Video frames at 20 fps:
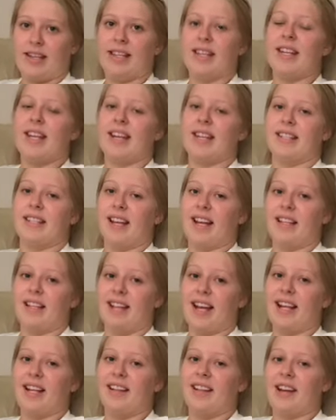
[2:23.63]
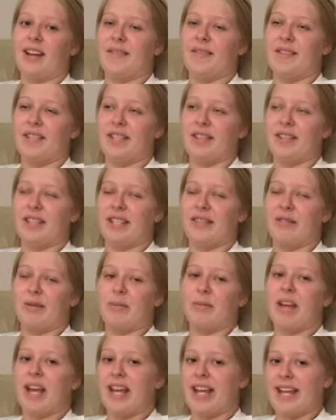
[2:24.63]
Yes, I love to use different
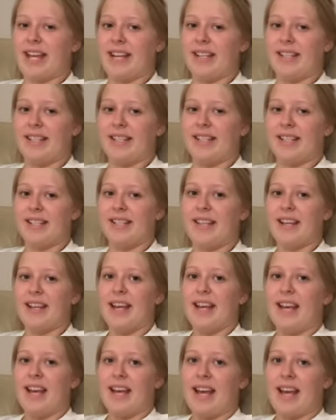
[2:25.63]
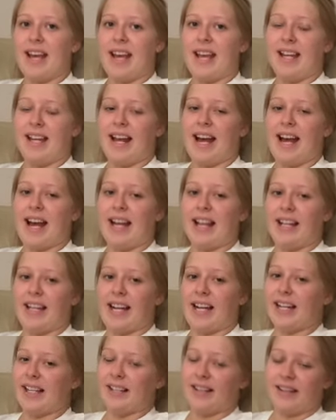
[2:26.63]
pens and
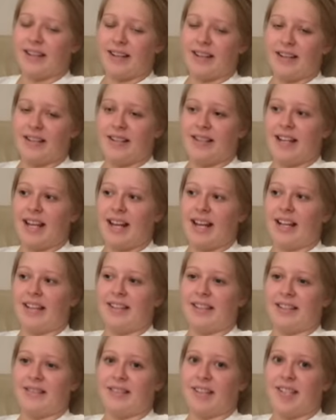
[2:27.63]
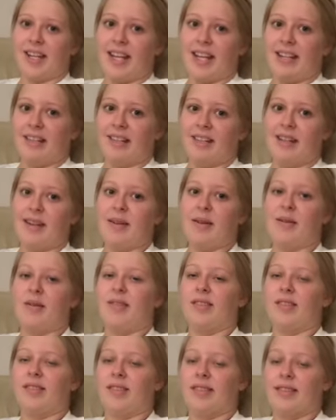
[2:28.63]
highlighters, and I love to take
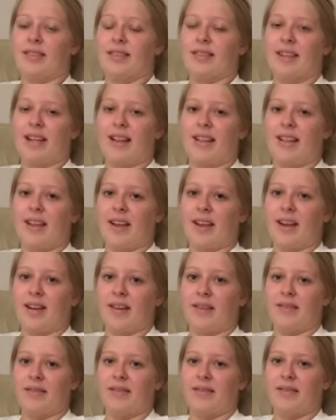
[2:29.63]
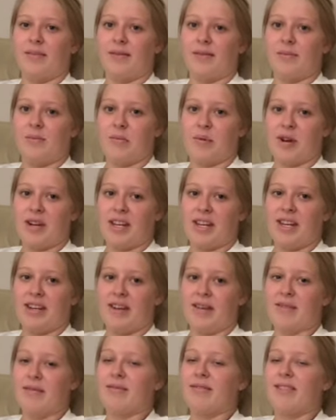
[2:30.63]
notes. I love pretty
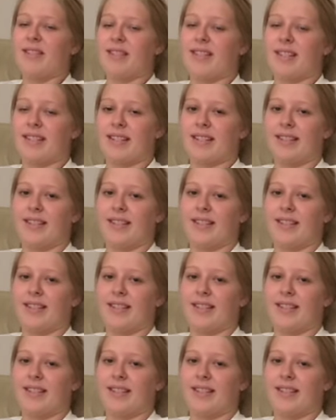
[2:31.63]
notes.